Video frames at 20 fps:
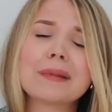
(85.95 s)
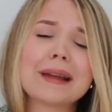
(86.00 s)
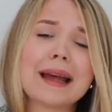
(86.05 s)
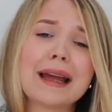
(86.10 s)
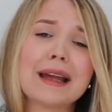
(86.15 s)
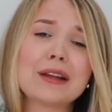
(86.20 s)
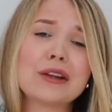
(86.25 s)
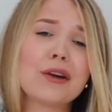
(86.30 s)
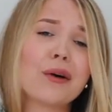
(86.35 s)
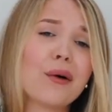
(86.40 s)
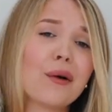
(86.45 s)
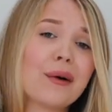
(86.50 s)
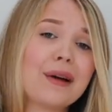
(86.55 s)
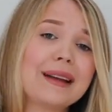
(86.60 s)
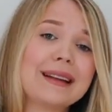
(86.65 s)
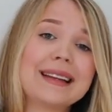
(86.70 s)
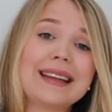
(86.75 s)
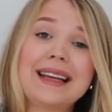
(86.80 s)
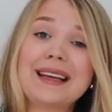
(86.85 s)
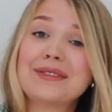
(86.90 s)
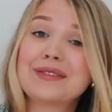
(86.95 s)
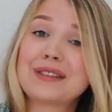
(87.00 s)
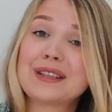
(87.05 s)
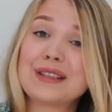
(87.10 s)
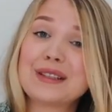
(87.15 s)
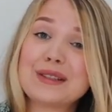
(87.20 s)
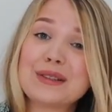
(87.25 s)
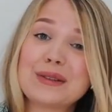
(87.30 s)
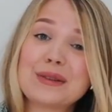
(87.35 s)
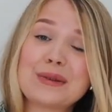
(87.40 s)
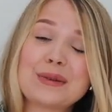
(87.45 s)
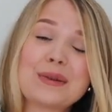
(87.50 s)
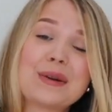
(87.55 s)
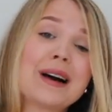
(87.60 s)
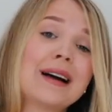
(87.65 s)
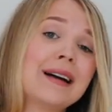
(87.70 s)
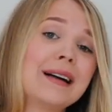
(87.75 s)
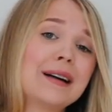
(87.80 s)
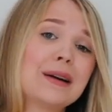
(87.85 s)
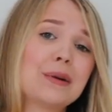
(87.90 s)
Play-Doh and gifted you,